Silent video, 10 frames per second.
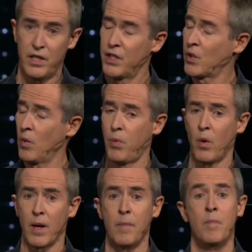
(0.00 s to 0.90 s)
this is so
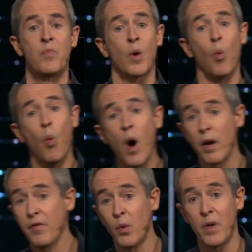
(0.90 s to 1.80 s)
important,
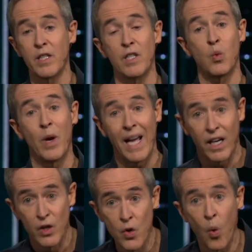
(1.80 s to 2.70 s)
one of the reasons we
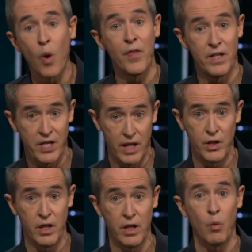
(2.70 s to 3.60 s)
ignore the
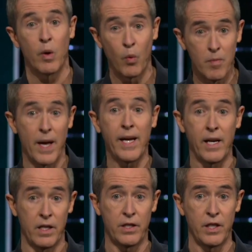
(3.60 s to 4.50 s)
tension when we're making
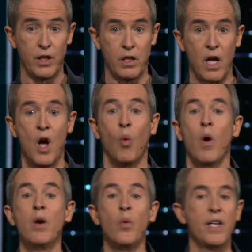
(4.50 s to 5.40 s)
a decision,
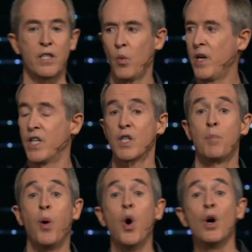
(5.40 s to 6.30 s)
one reason we
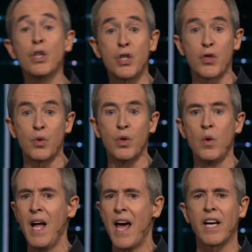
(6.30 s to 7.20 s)
just push
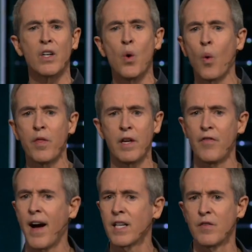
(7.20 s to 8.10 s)
through and ignore the
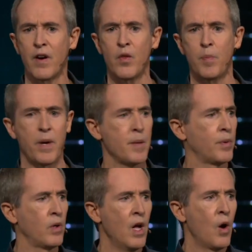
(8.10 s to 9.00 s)
advice of other
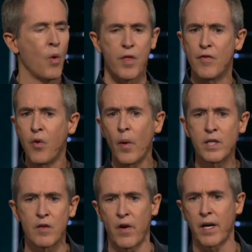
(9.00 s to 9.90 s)
people or the
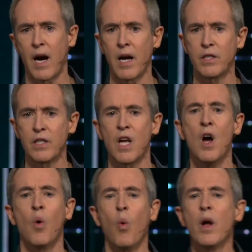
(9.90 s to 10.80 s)
voice of our conscience,
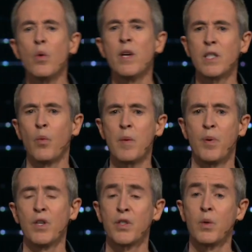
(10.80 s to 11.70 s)
one reason we
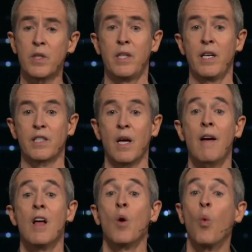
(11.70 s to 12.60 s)
push through is this.
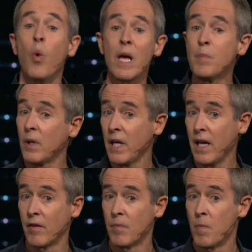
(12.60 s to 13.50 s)
We
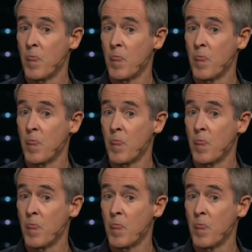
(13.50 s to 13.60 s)
believe